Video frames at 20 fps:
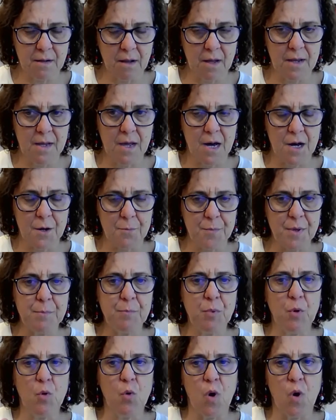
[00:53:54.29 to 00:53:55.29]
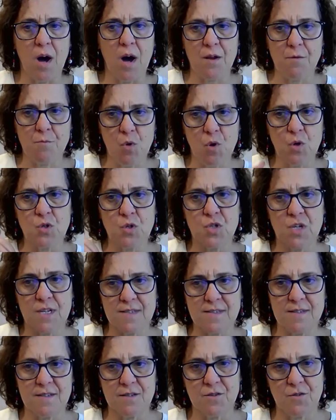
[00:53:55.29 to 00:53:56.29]
Like, are people who are more
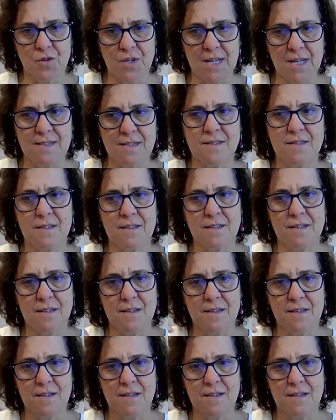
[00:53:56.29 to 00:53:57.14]
justice oriented